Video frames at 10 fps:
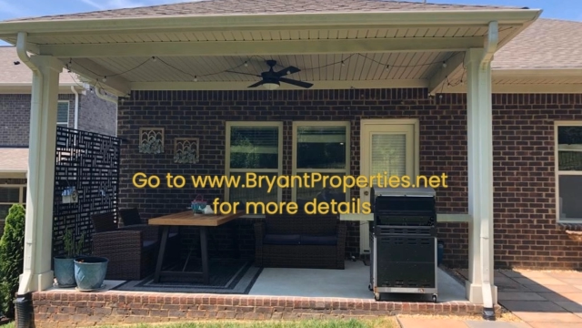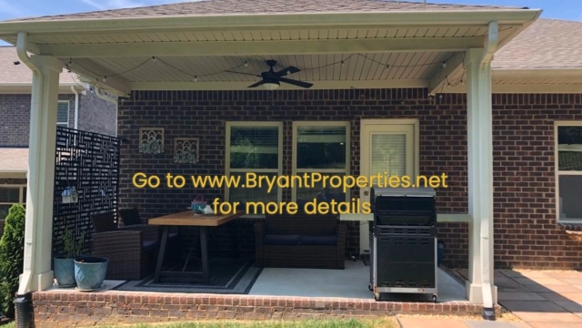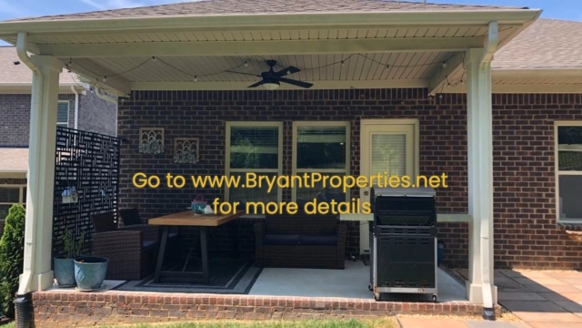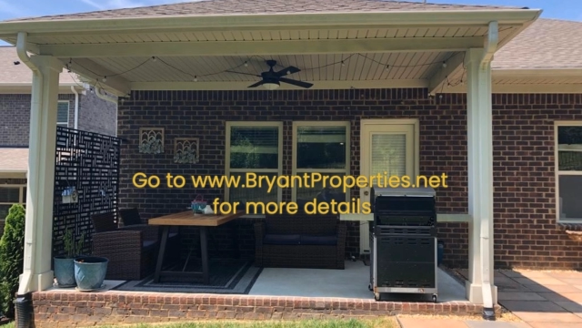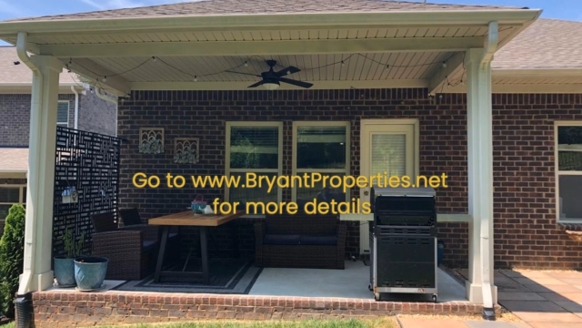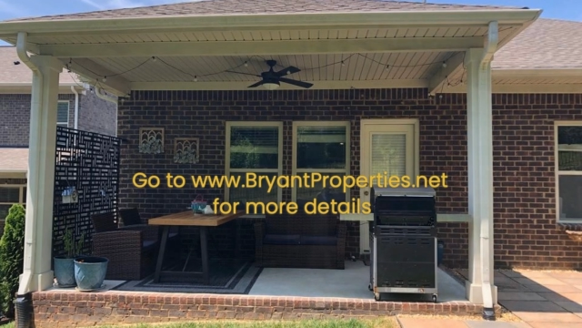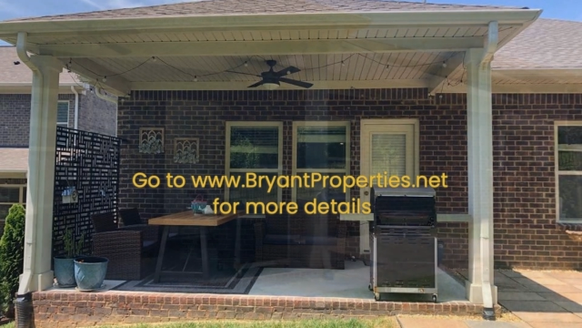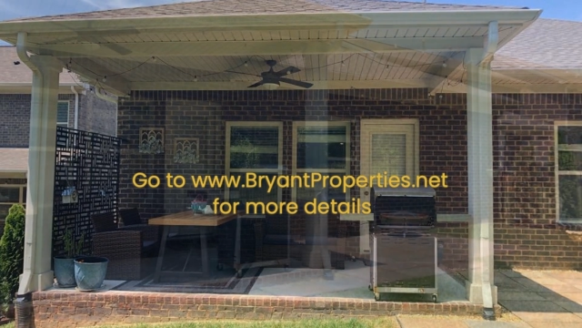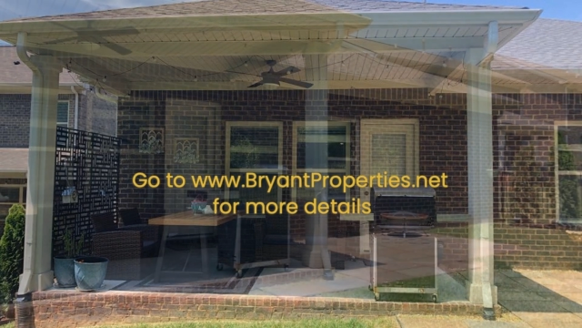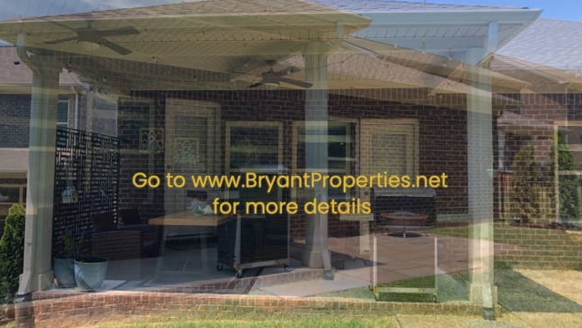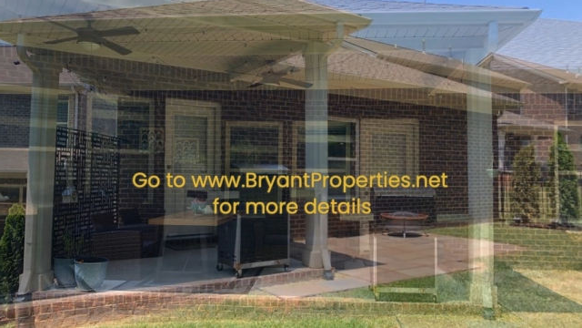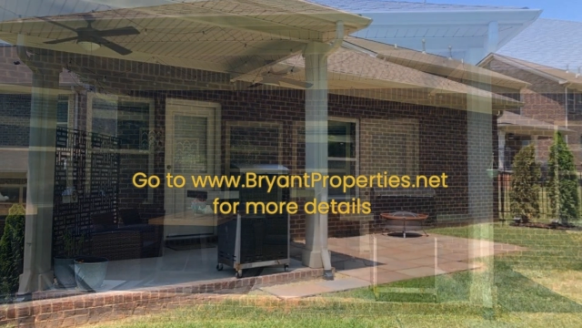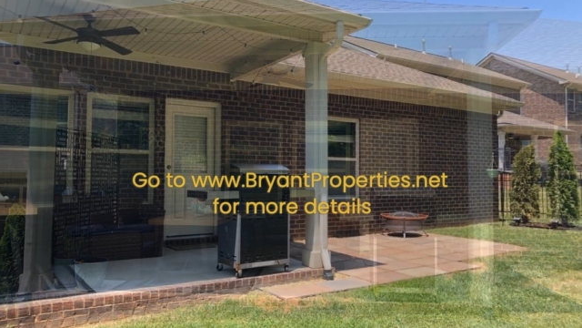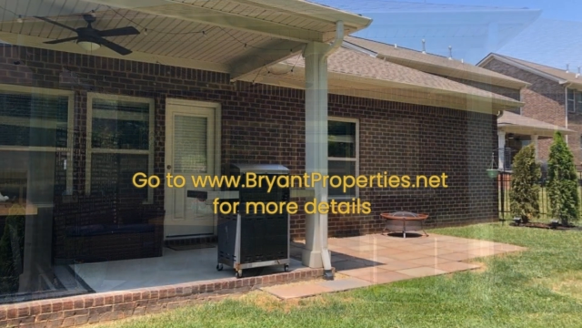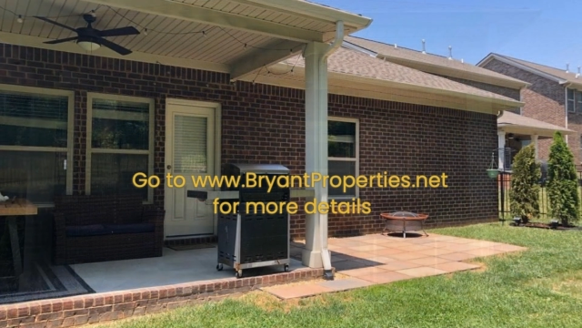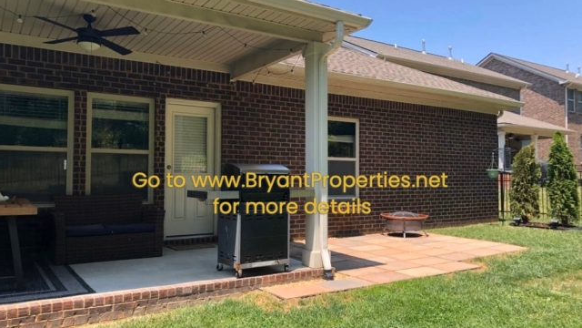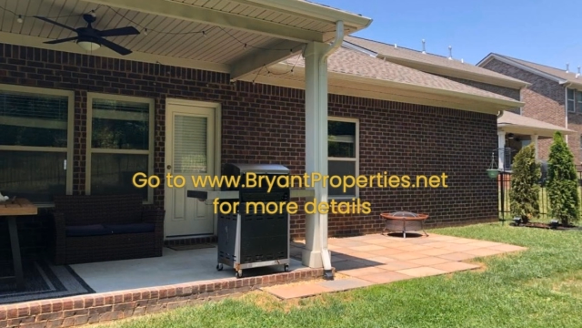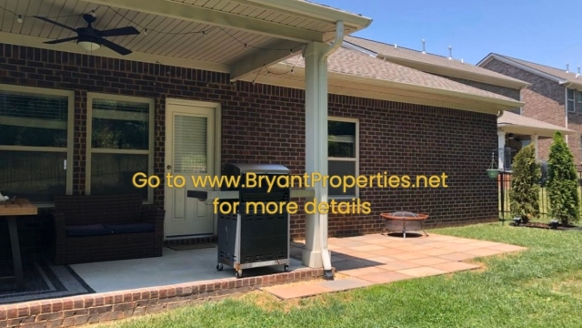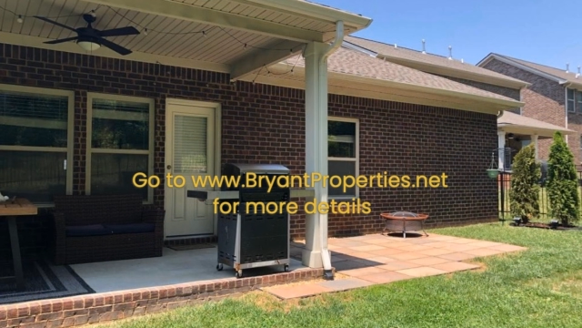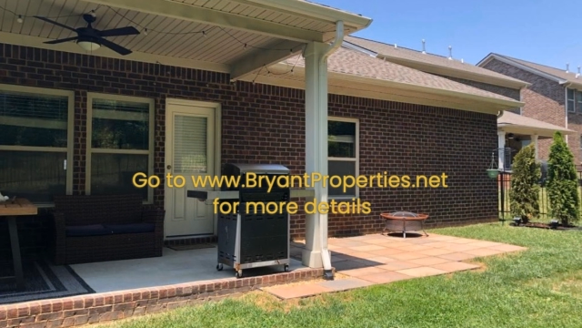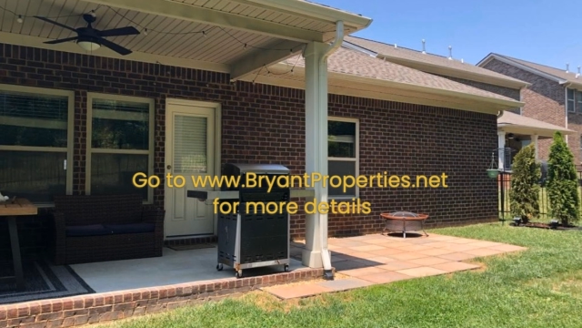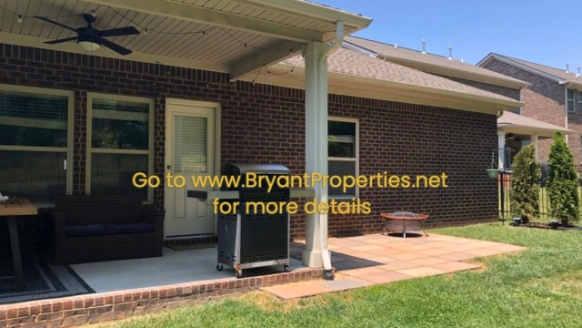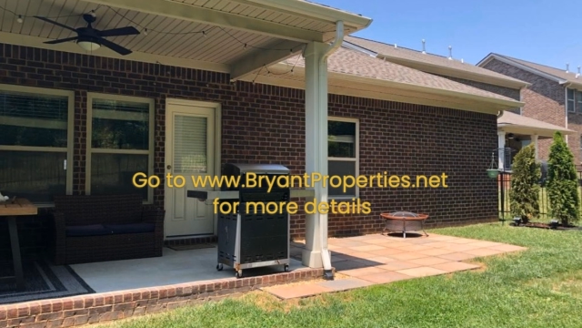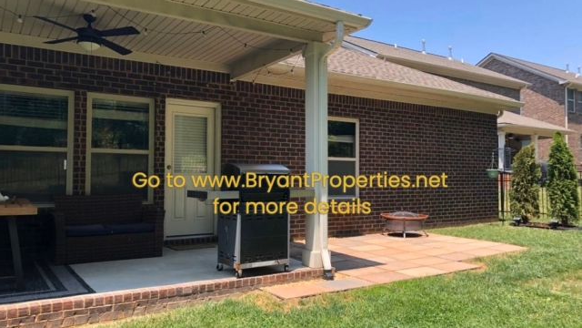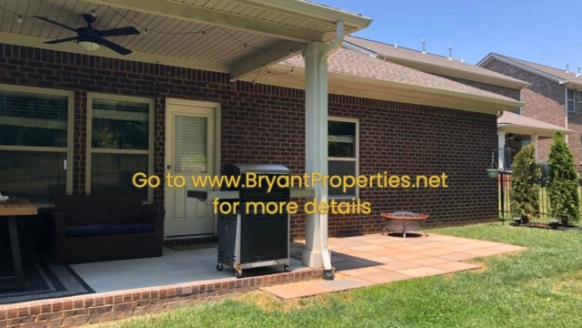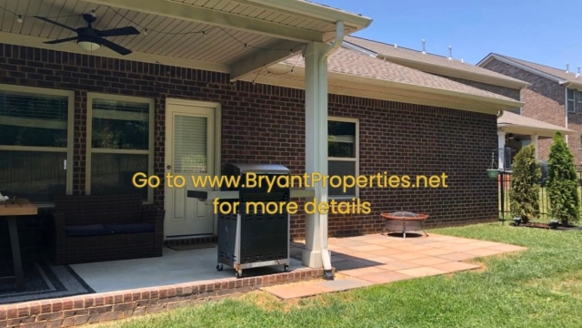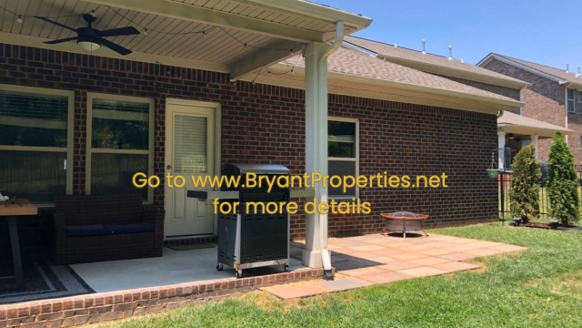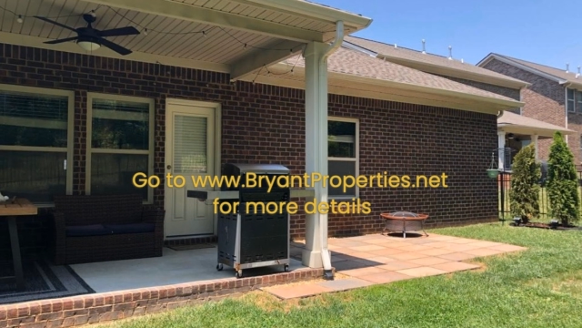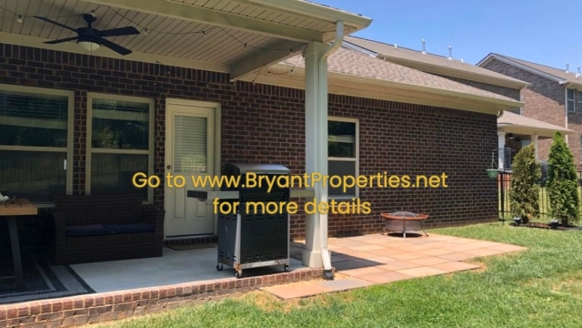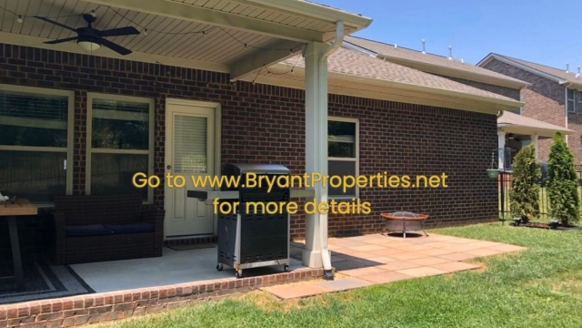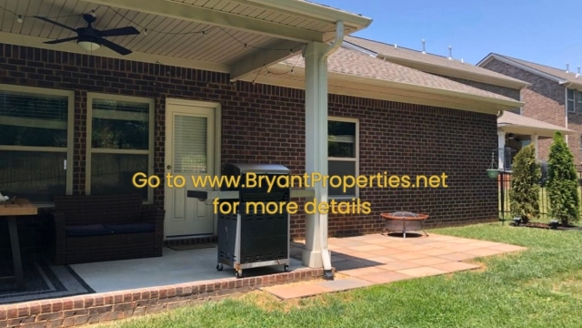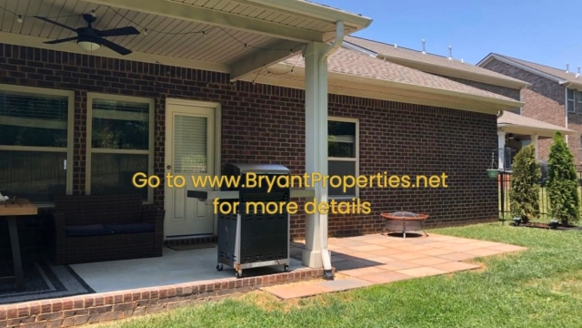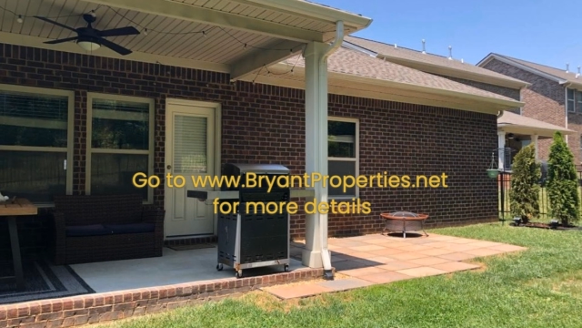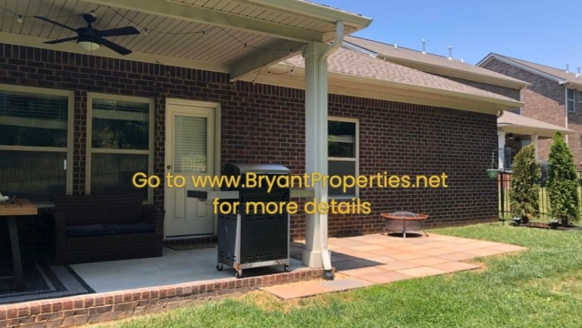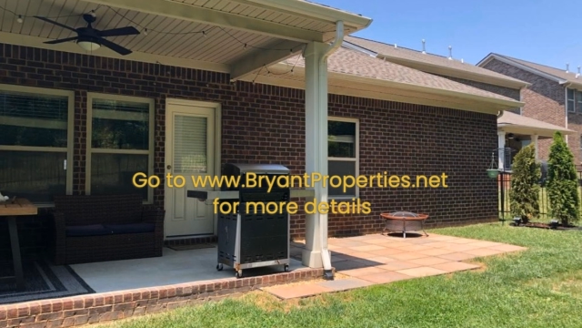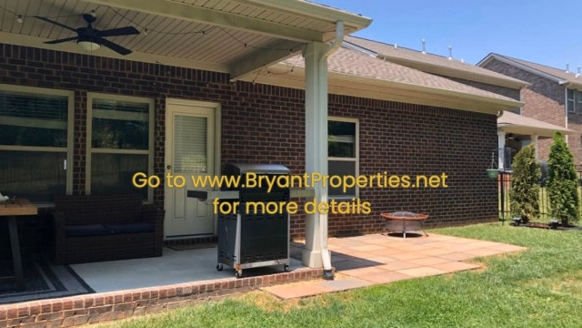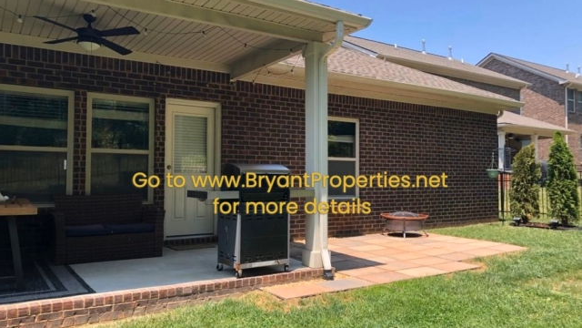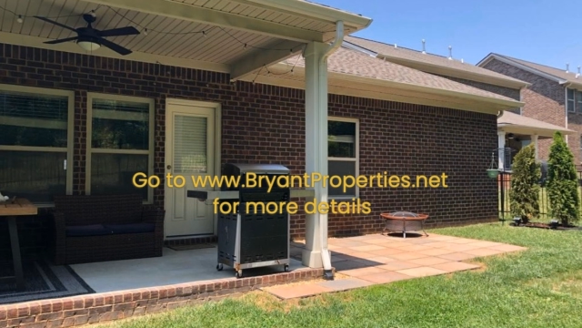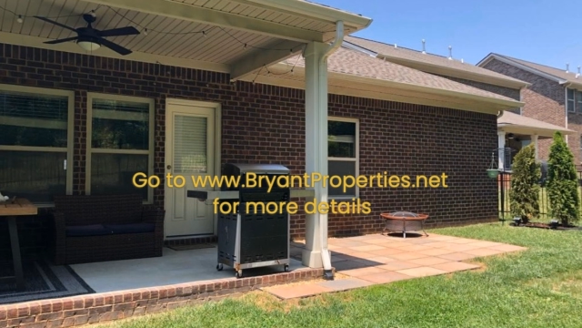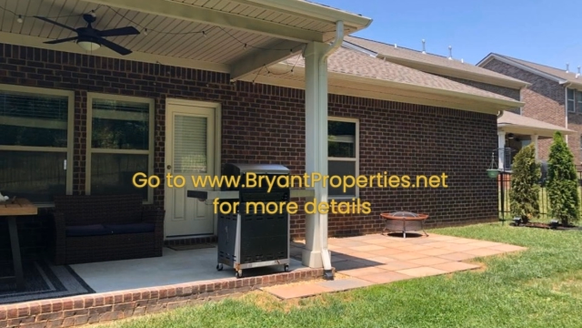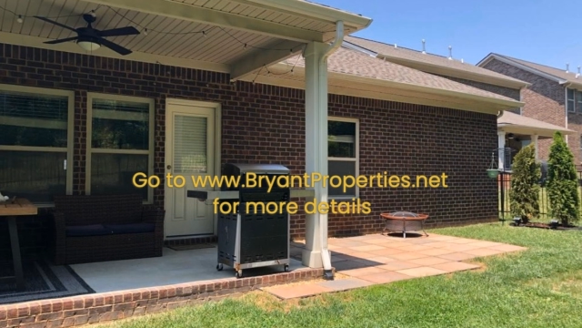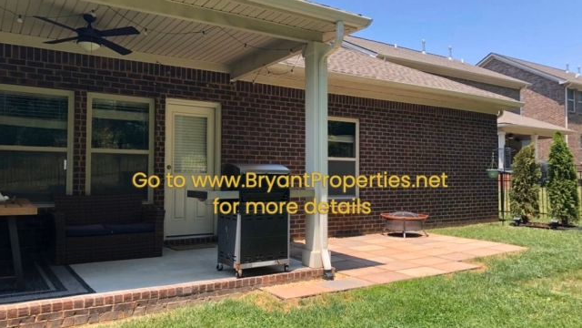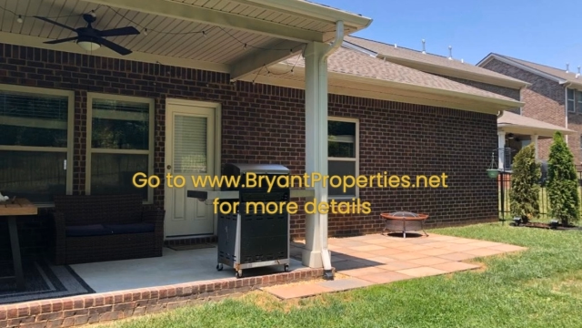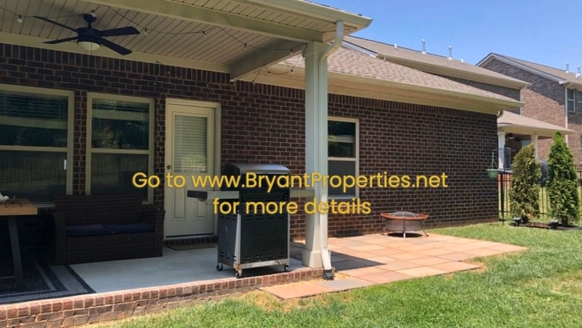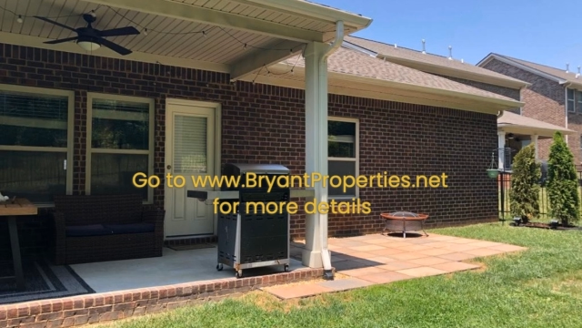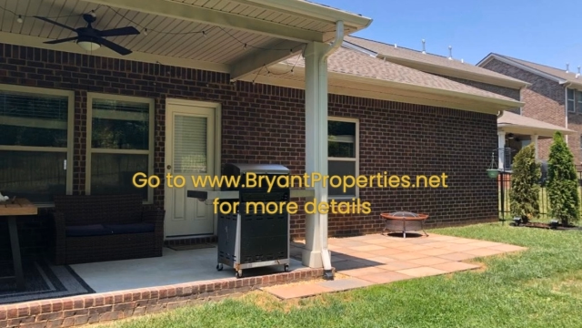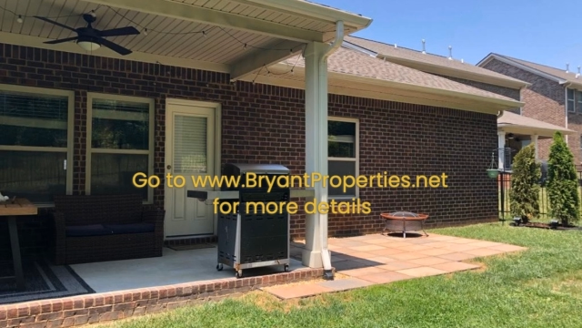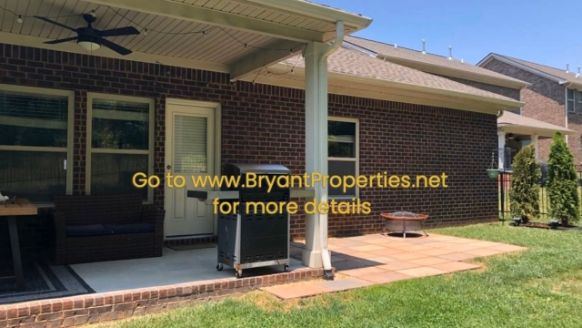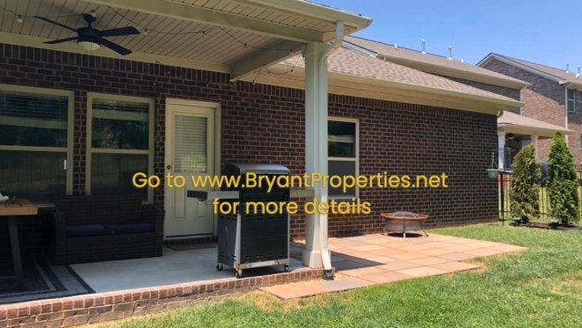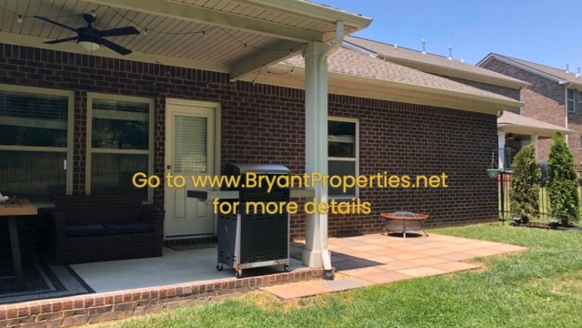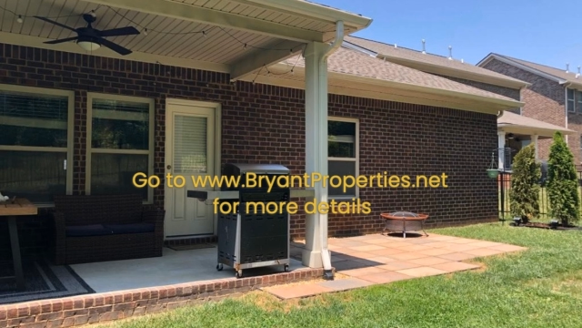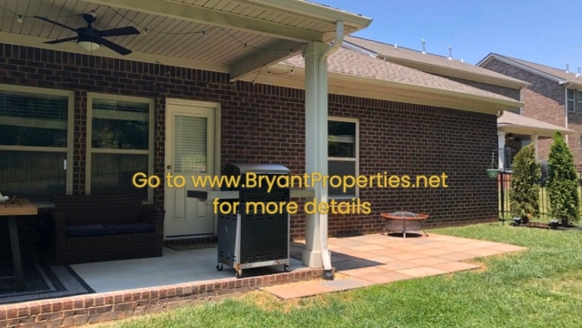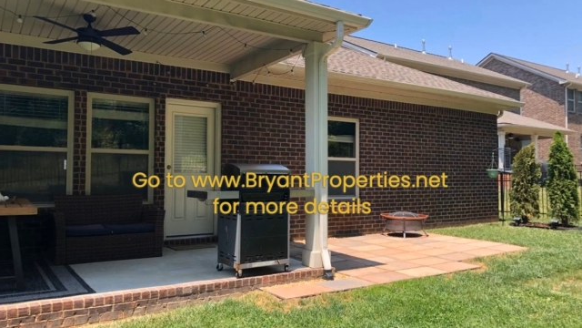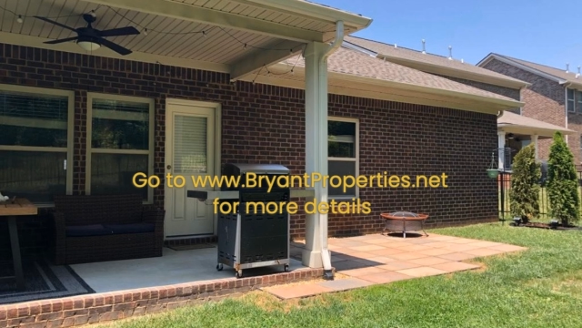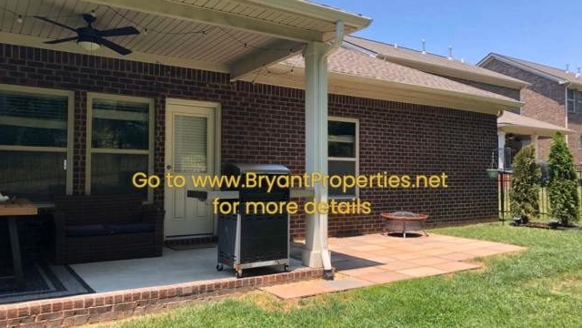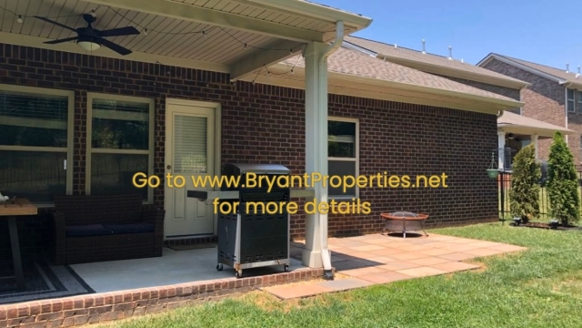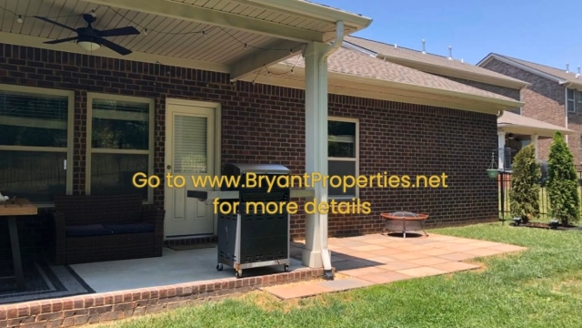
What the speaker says: (no speaker visible)